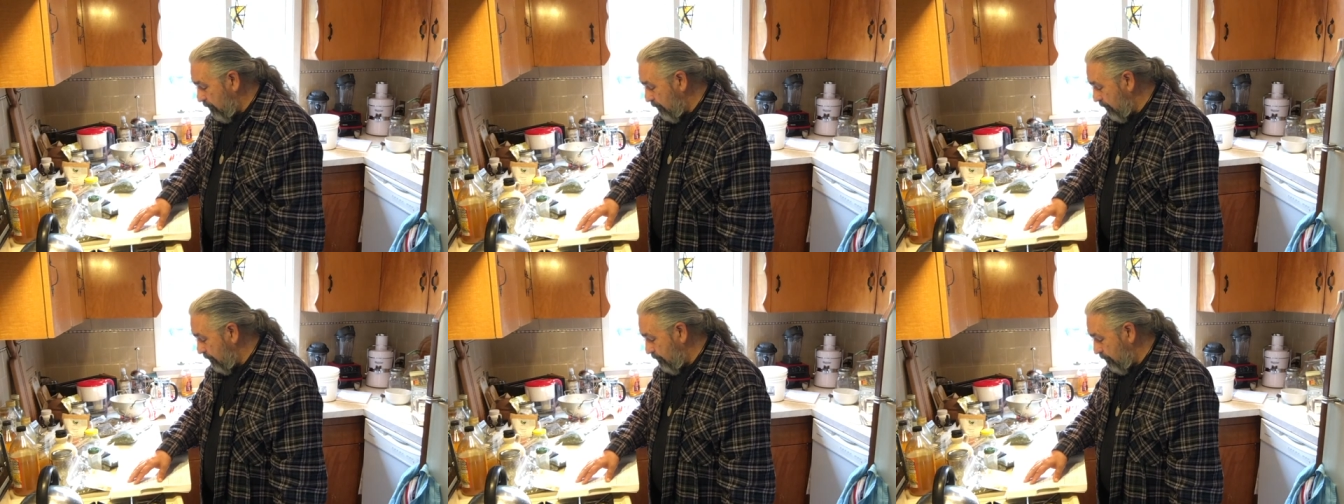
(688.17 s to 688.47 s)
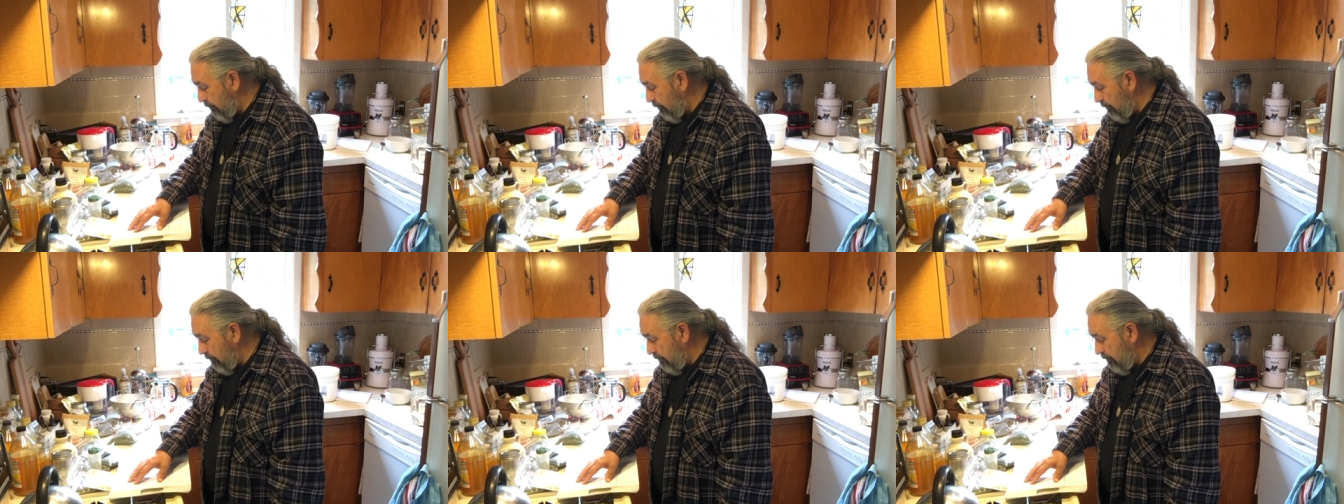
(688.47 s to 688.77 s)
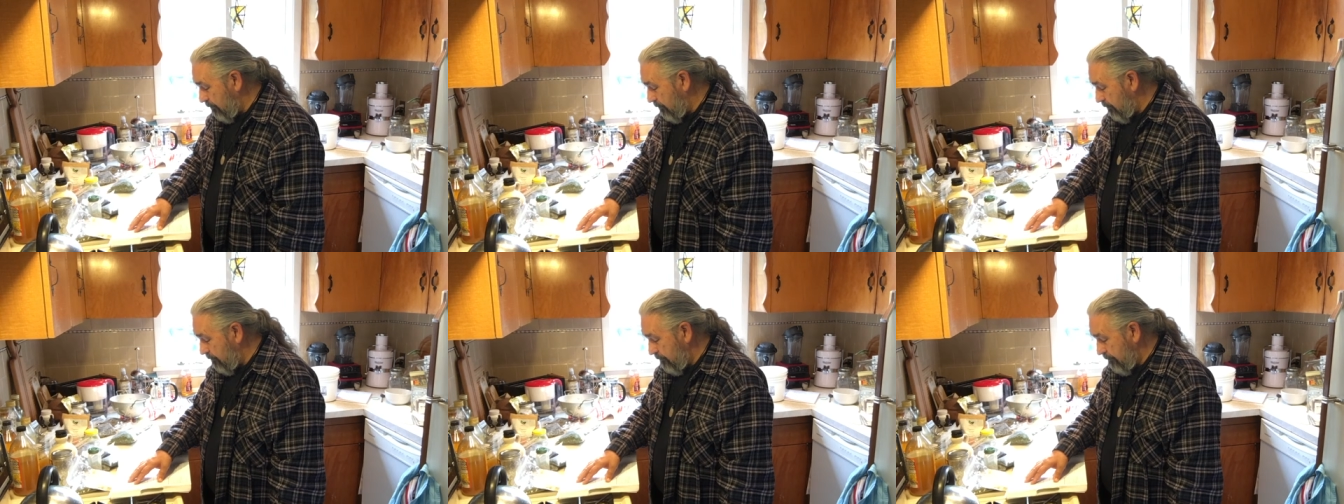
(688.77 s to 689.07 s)

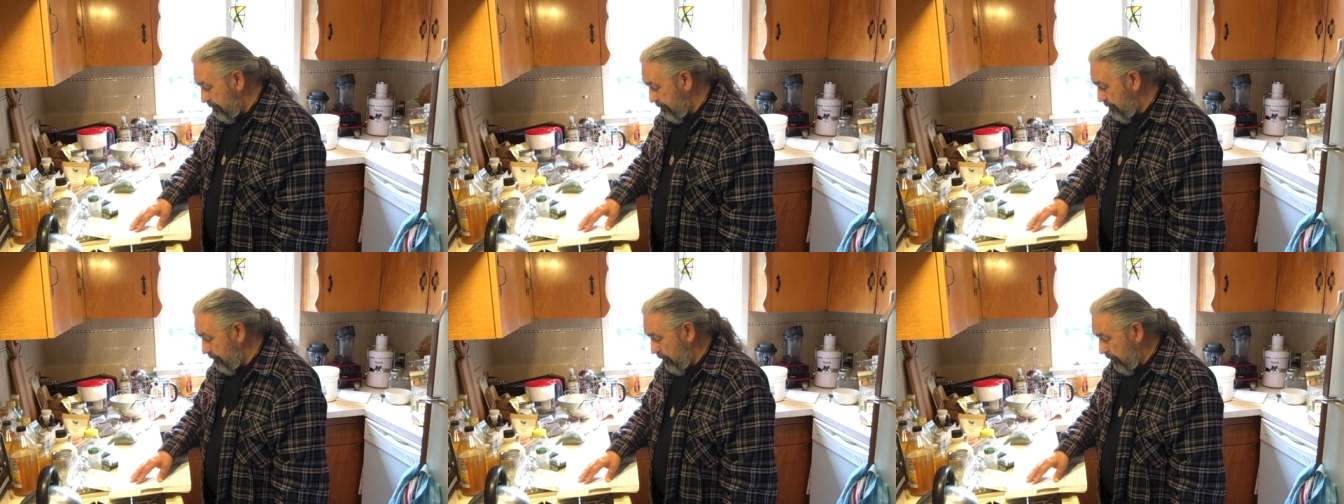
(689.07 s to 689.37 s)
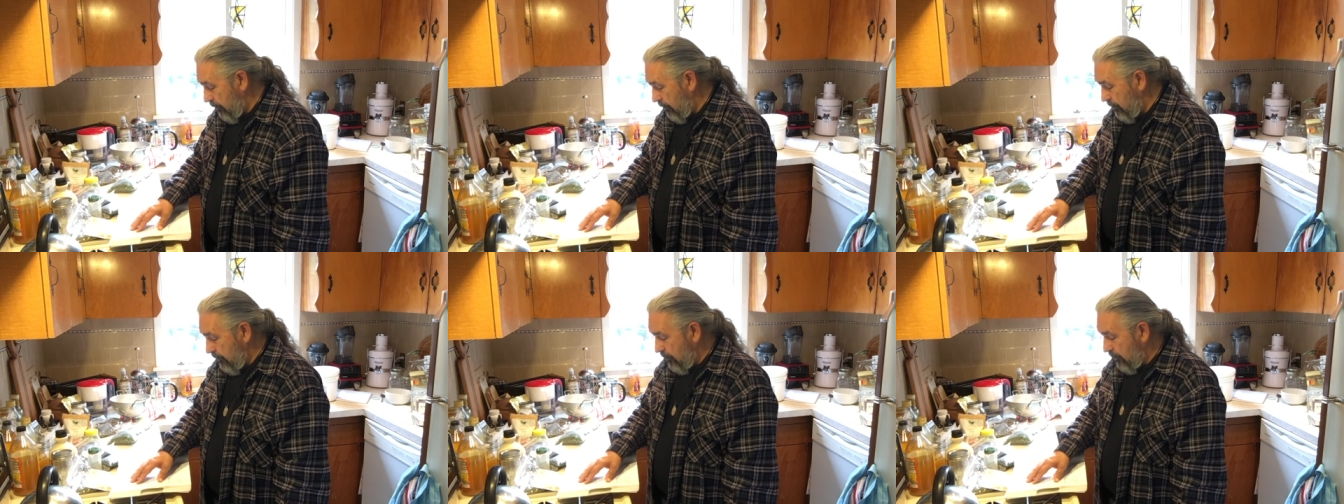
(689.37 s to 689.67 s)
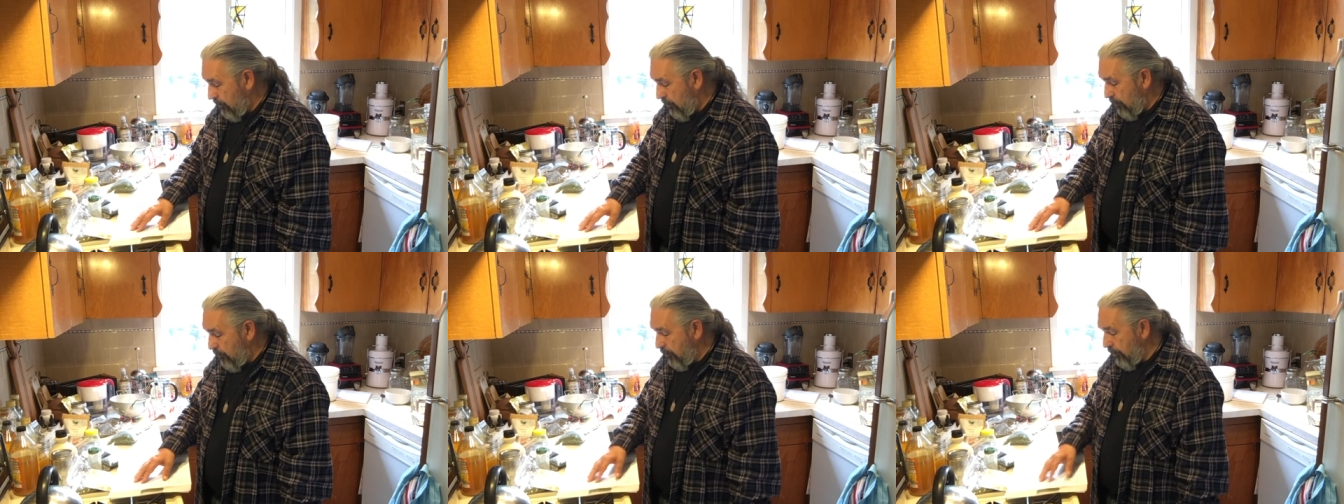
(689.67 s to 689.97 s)
withdrawal.
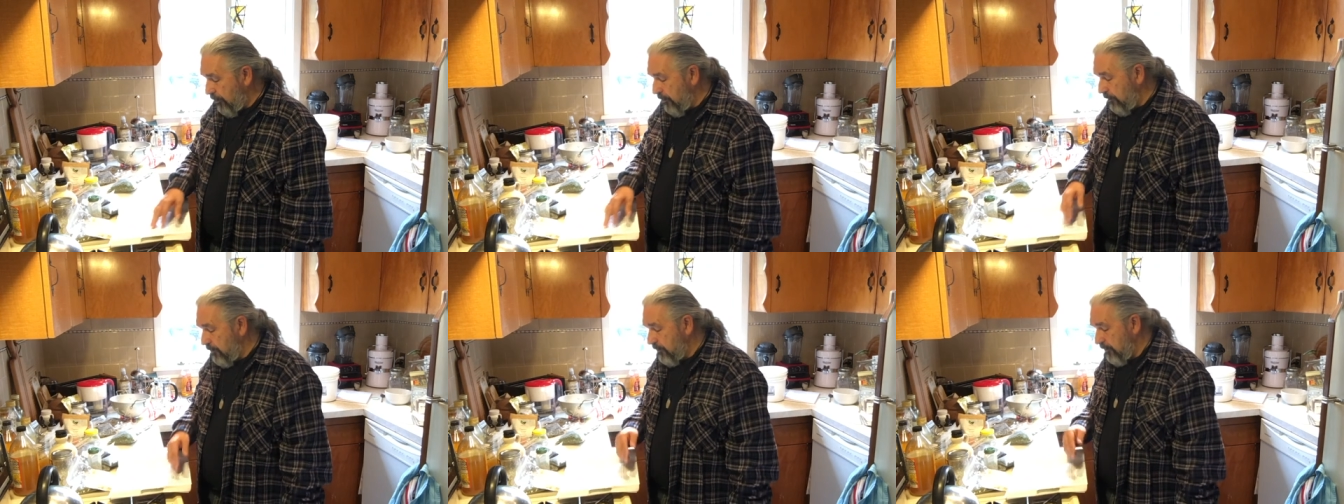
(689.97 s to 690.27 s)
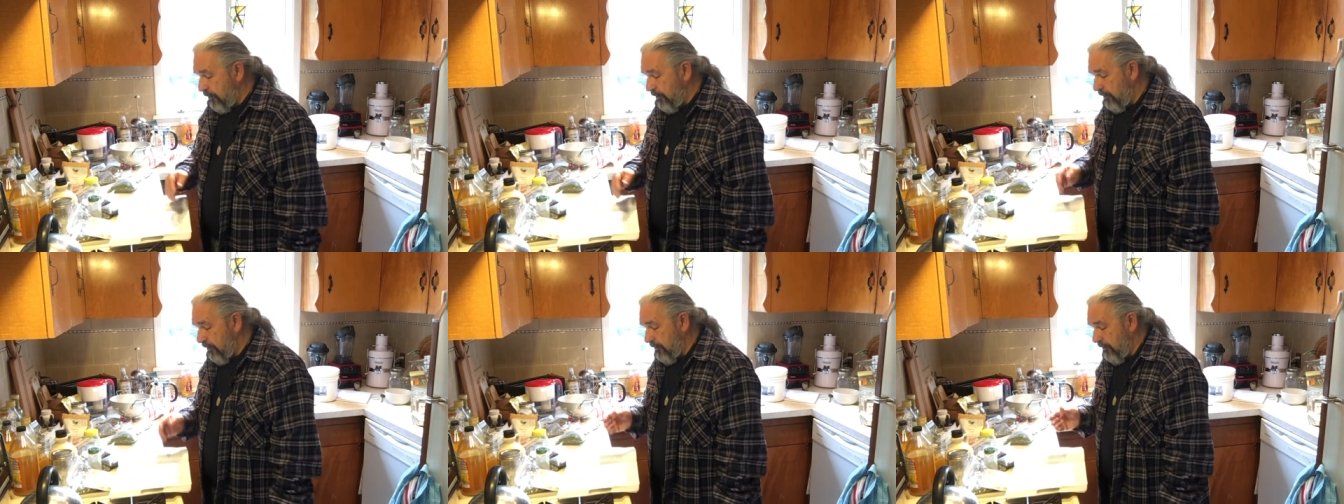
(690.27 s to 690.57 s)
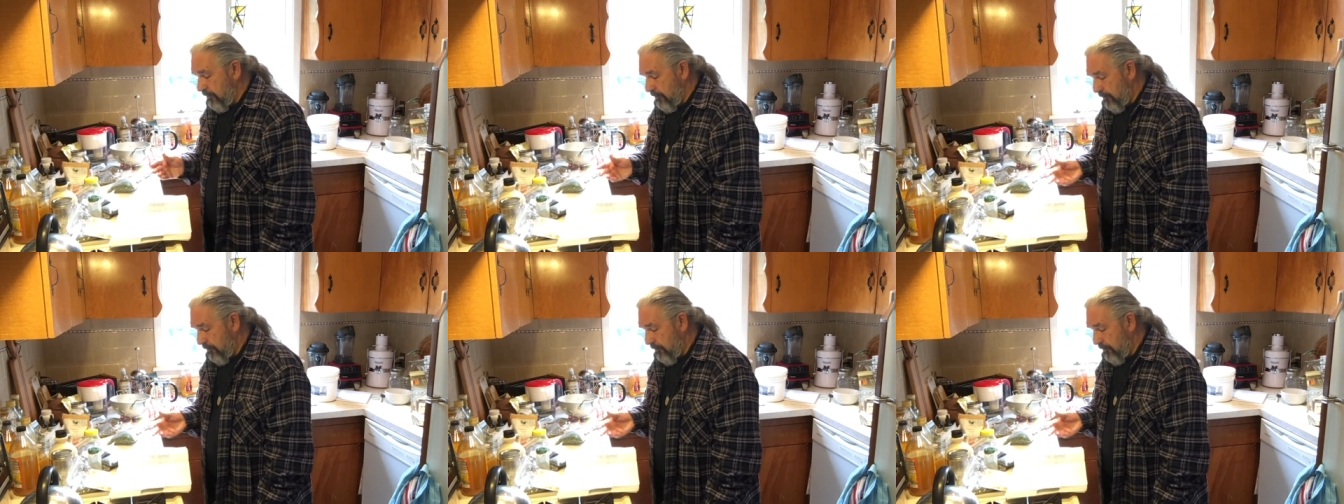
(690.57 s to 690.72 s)
I mean, these are